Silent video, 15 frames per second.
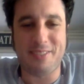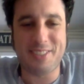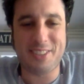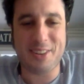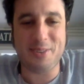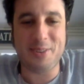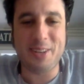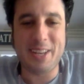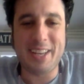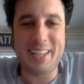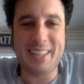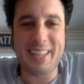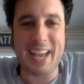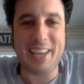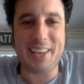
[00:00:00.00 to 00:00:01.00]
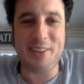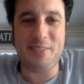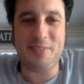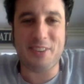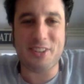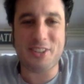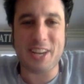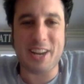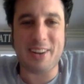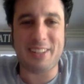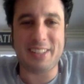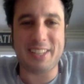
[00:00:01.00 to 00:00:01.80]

So thank you for sharing